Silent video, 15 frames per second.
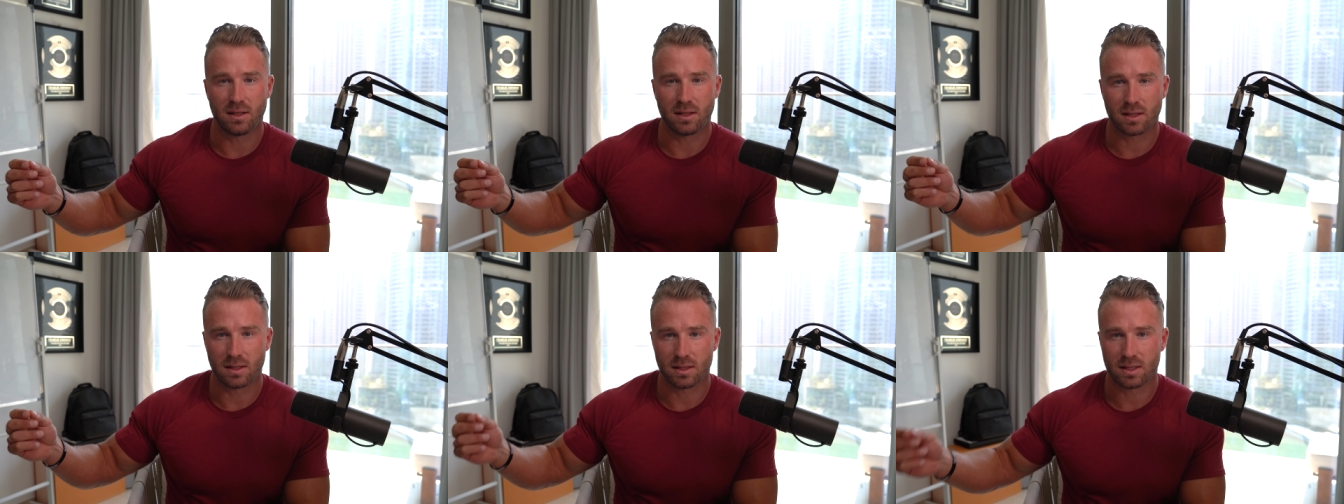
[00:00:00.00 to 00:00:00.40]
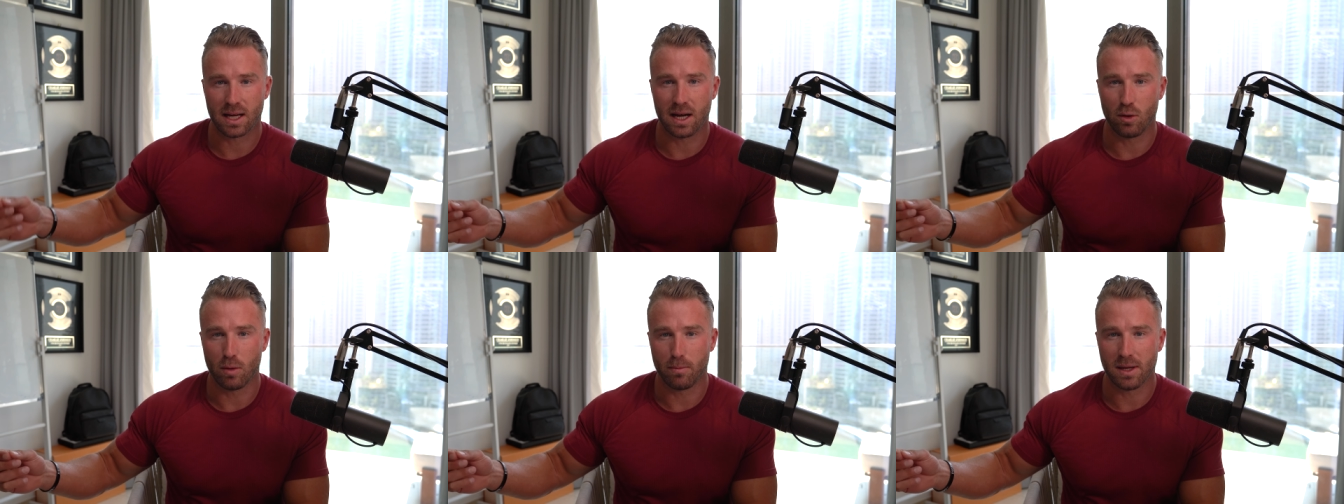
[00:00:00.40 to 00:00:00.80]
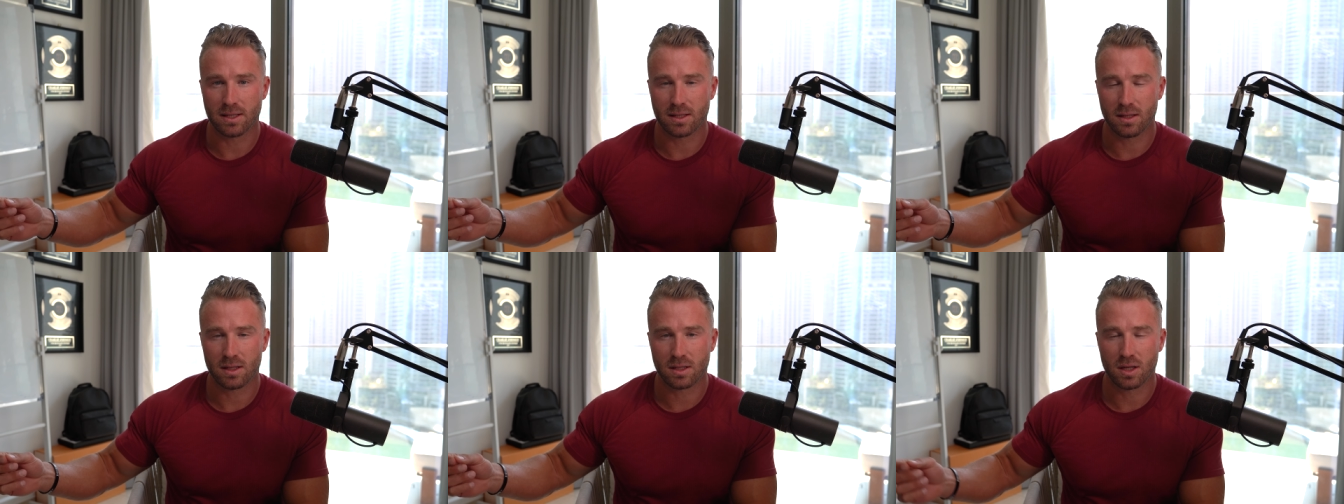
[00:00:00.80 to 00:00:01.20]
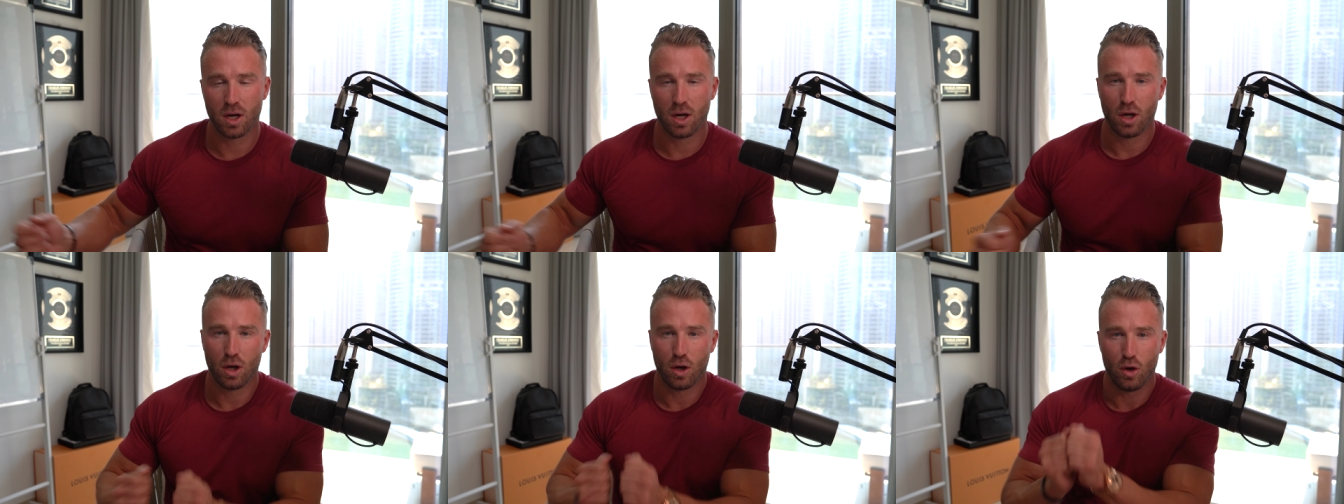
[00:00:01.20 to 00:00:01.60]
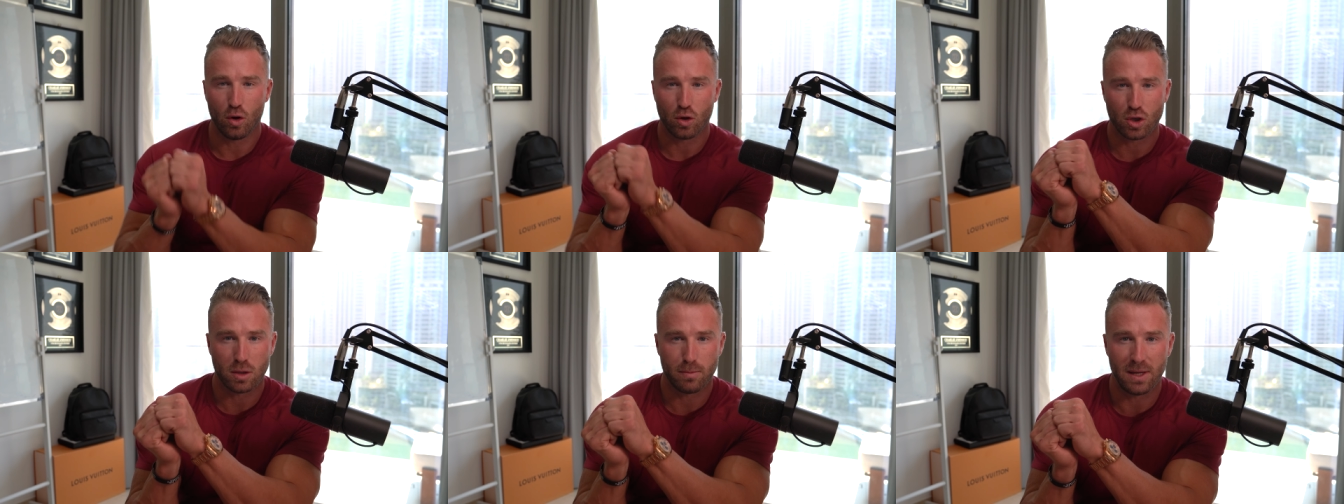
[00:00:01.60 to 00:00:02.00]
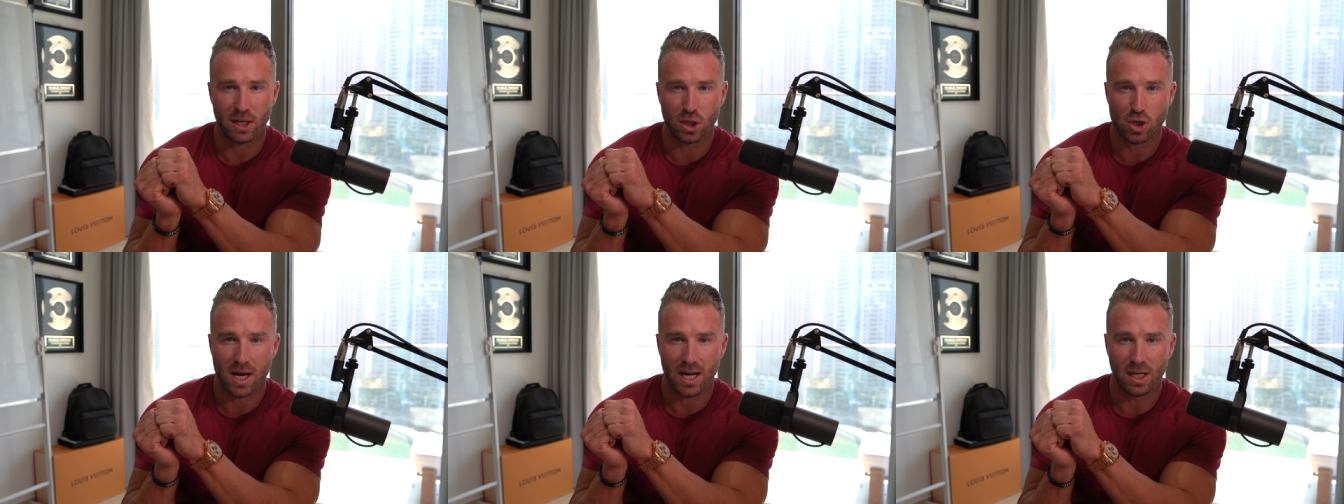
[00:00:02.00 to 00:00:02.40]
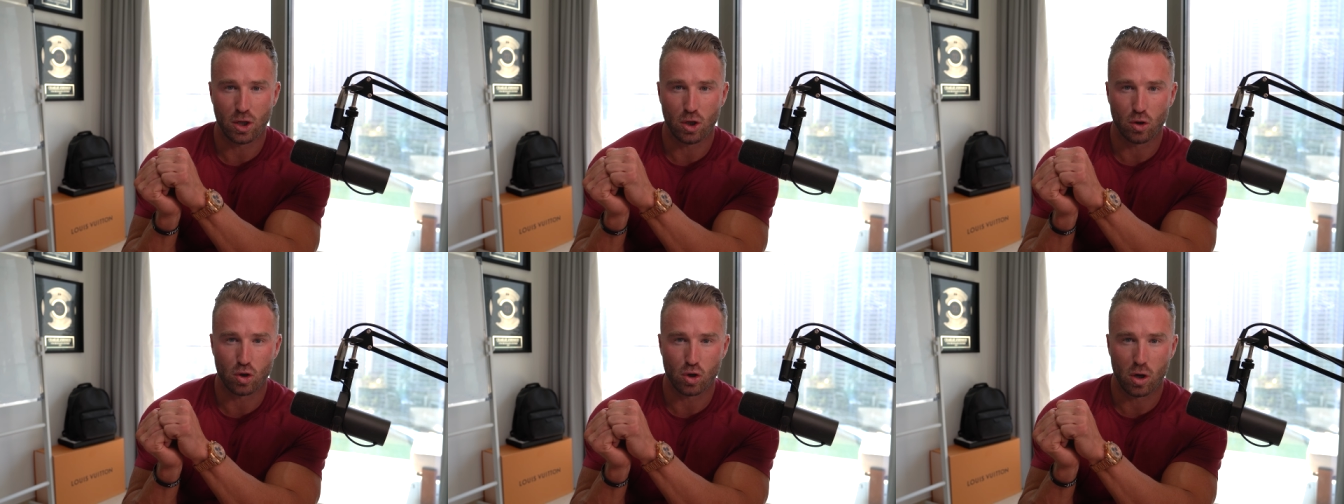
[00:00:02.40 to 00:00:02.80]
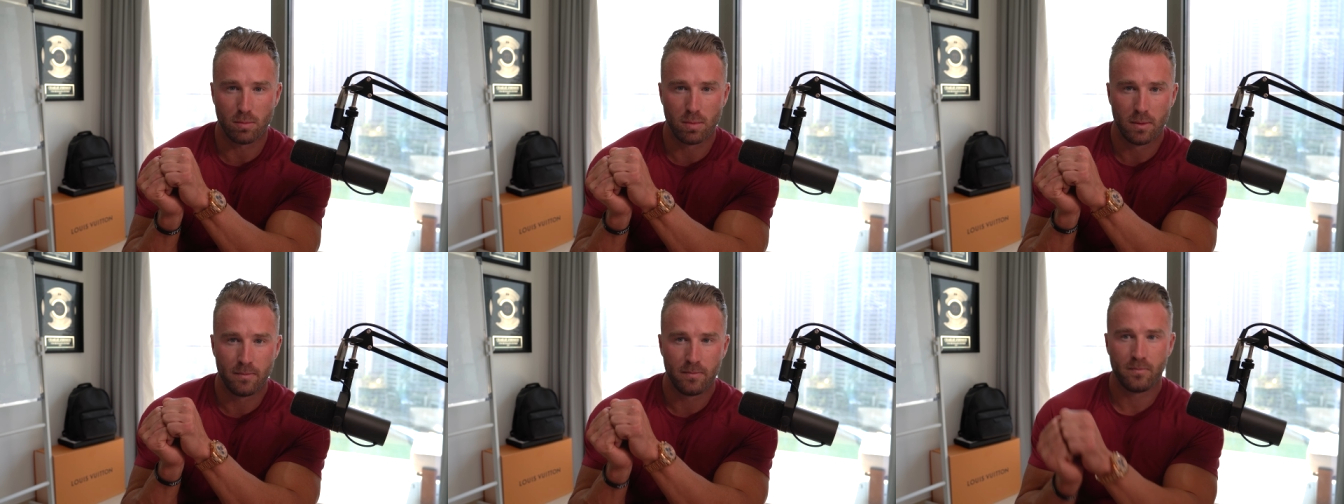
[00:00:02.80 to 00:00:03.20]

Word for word: that can scale your business, not just being chained to your job.